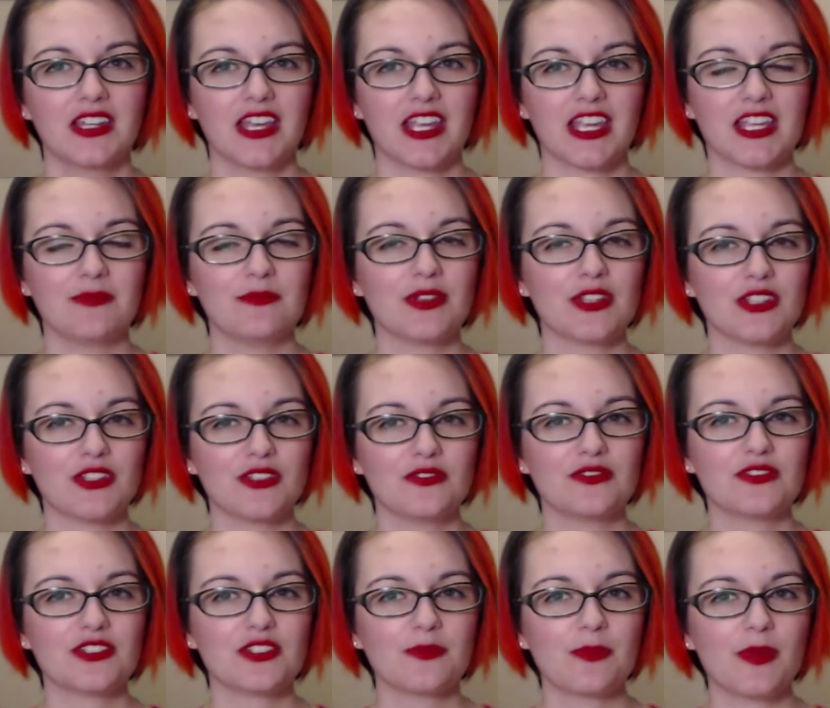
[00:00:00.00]
It can be
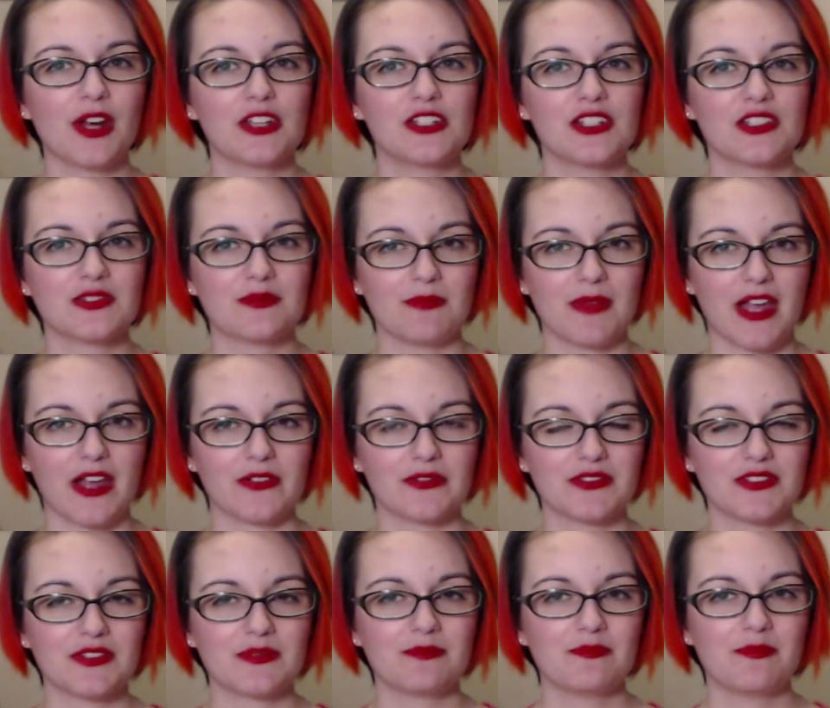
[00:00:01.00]
used to purchase
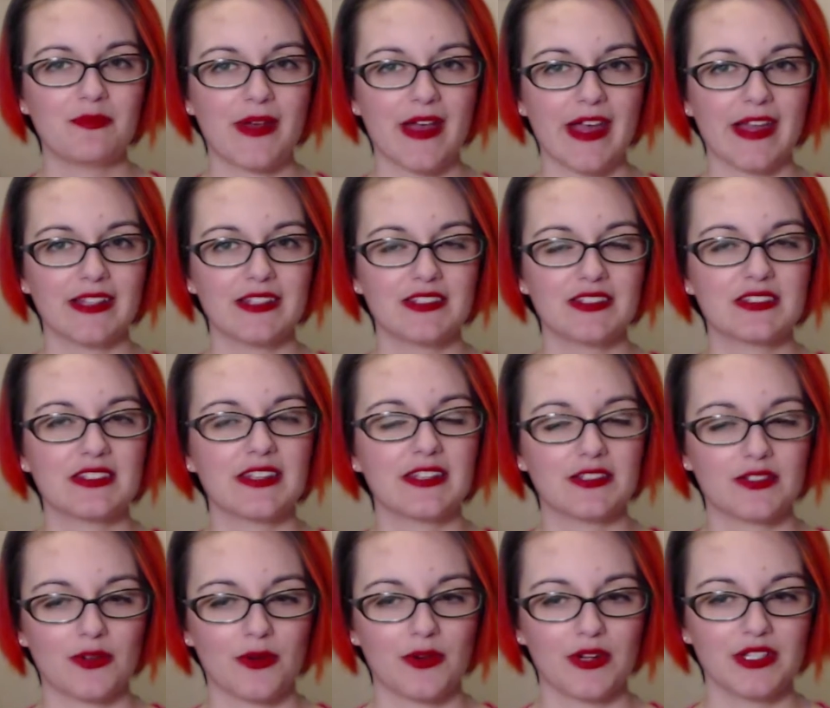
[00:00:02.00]
mounts, pets, and
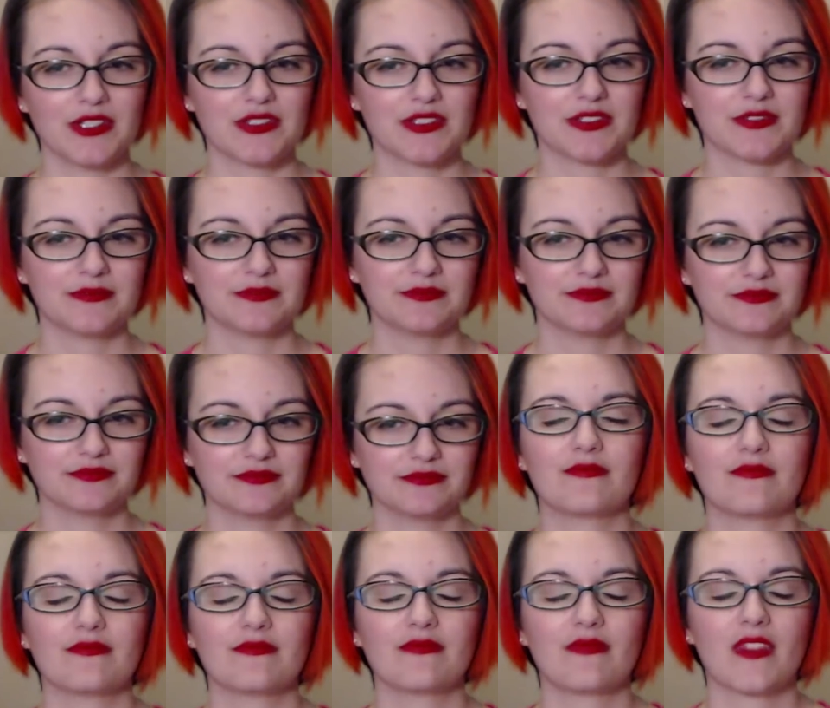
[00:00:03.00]
toys.
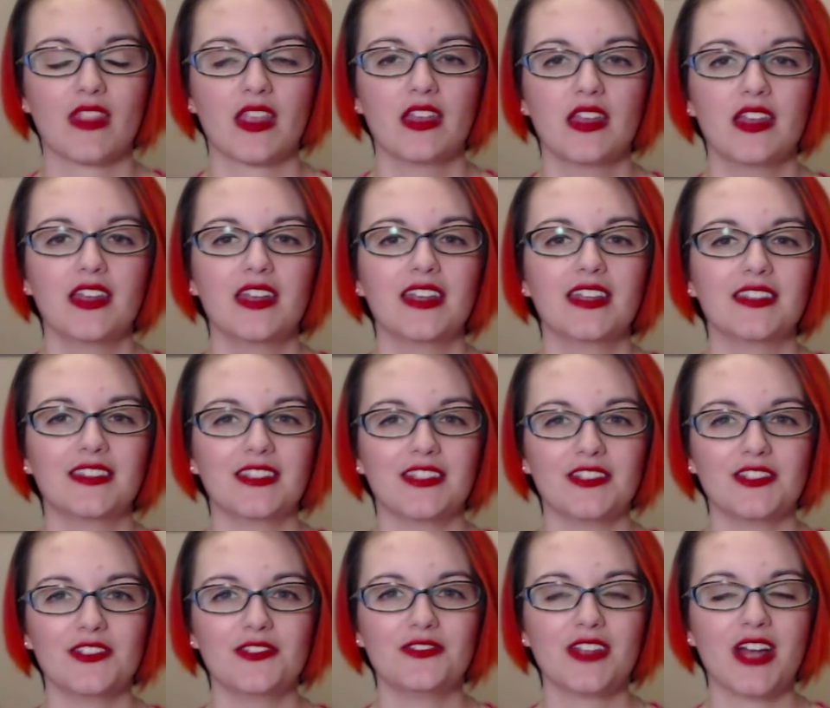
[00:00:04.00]
The
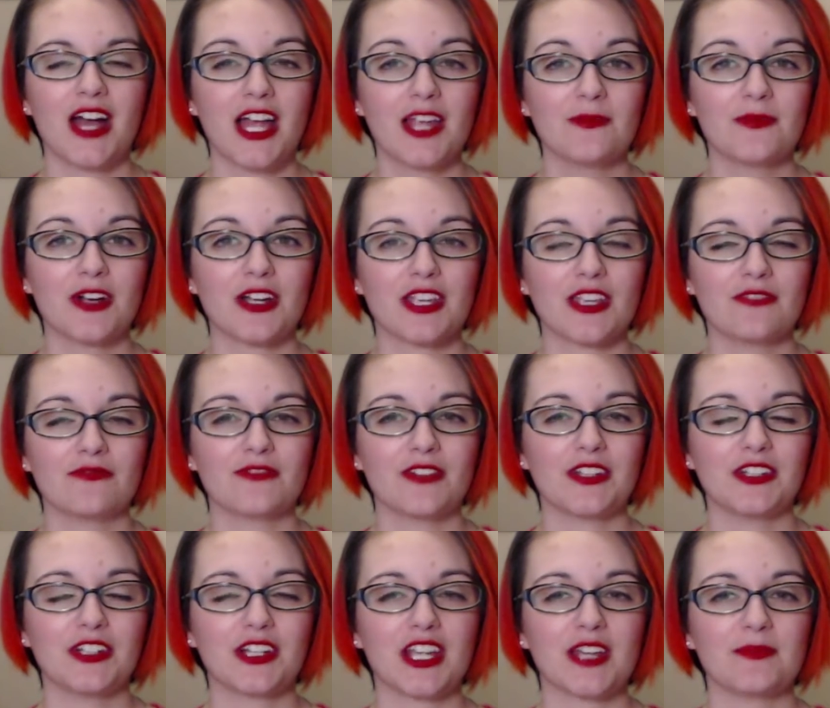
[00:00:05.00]
new Time Walking
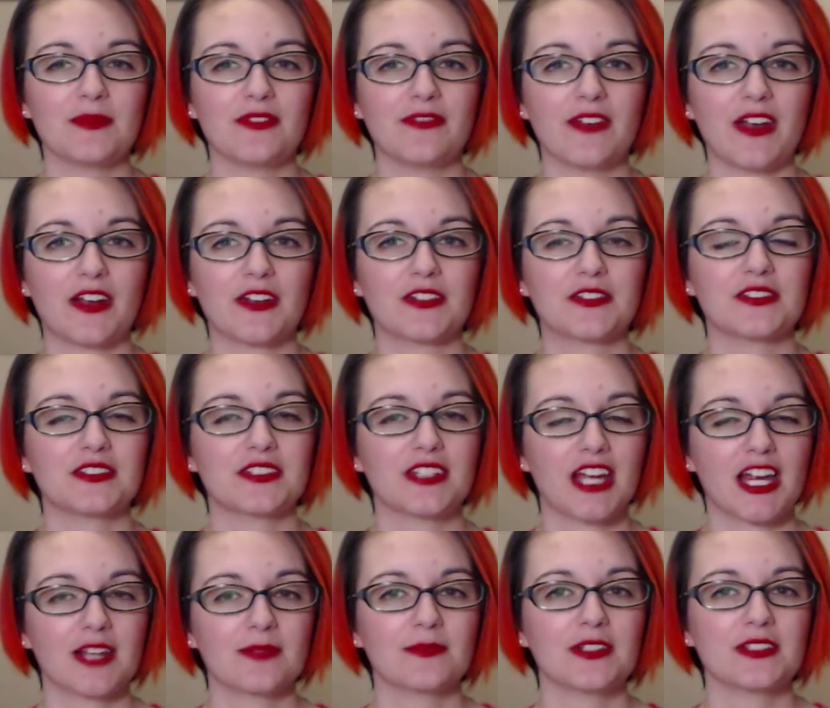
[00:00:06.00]
vendor can be found on the
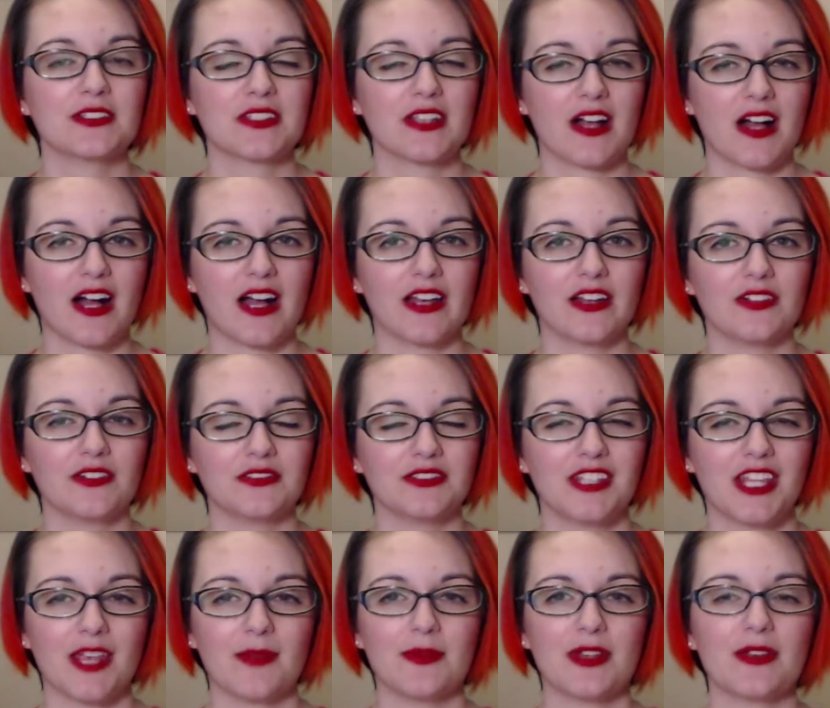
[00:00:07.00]
Timeless Isle,
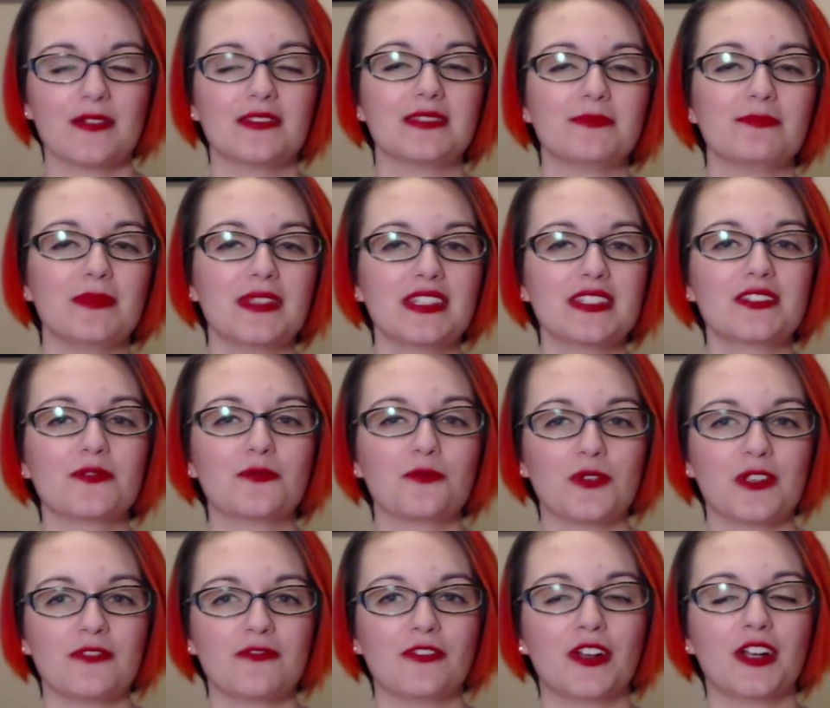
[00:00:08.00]
named
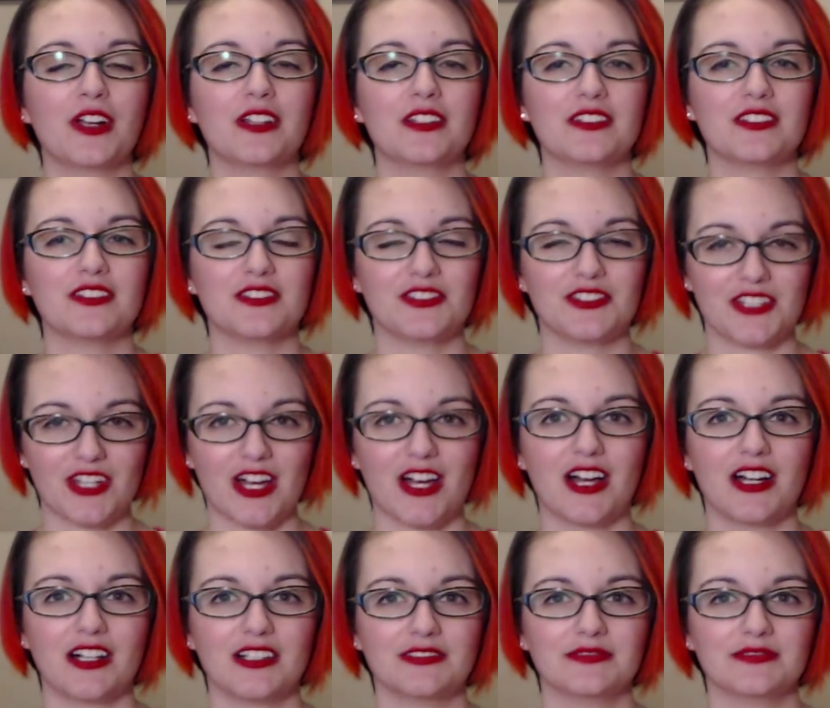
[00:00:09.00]
Mistweaver Jia.